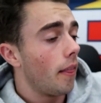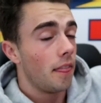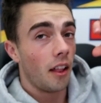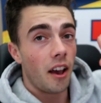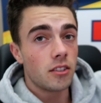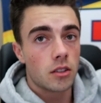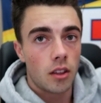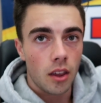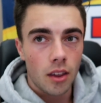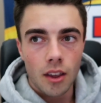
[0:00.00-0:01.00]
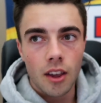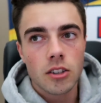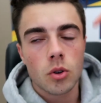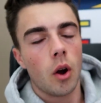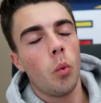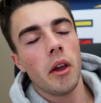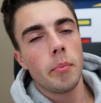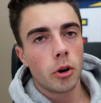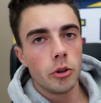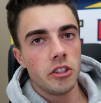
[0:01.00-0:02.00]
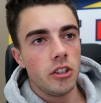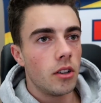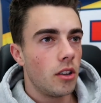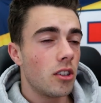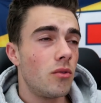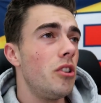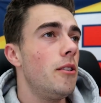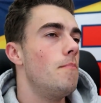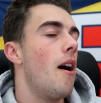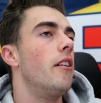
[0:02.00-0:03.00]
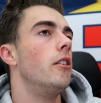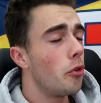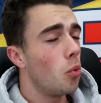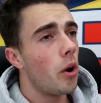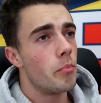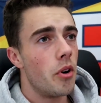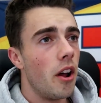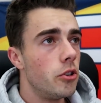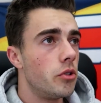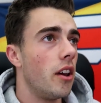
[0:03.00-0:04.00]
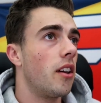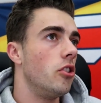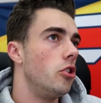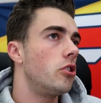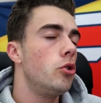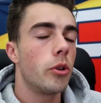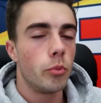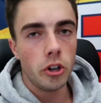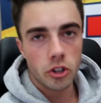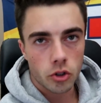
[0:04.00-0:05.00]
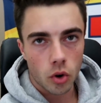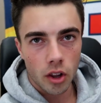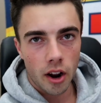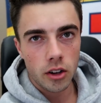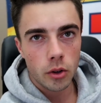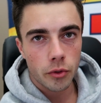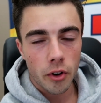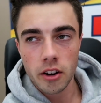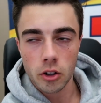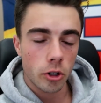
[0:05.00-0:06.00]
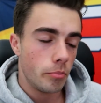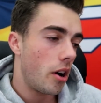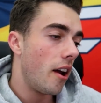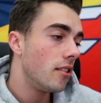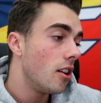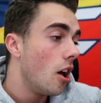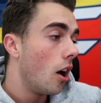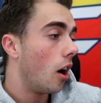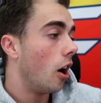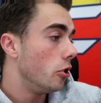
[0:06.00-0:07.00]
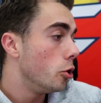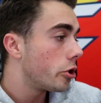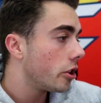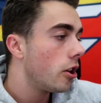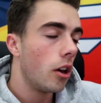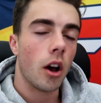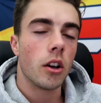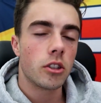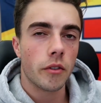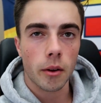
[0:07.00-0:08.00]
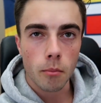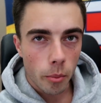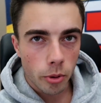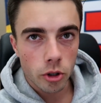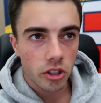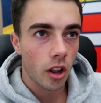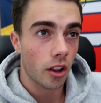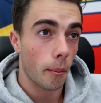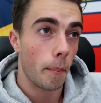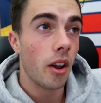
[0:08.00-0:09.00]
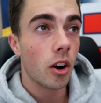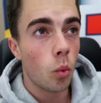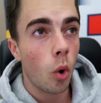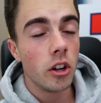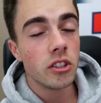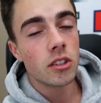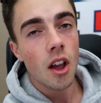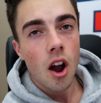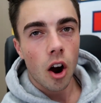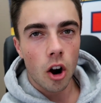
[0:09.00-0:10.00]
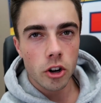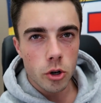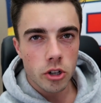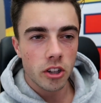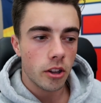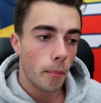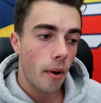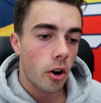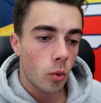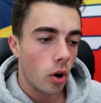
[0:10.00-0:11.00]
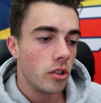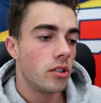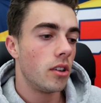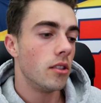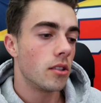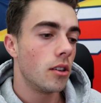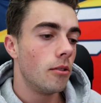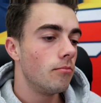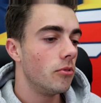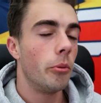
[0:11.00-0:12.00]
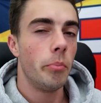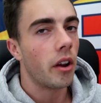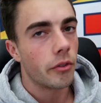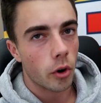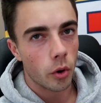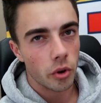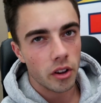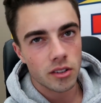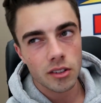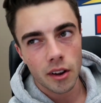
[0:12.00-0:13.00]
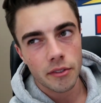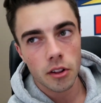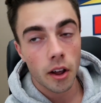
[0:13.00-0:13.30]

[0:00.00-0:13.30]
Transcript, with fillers: the last thing is a uh, whey protein. Doesn't really matter for what brand you take it. Just do some research online and you'll find a good brand. Uh, usually uh, stuff like Myprotein, like the bigger ones are usually the better ones since they're big for a reason, I feel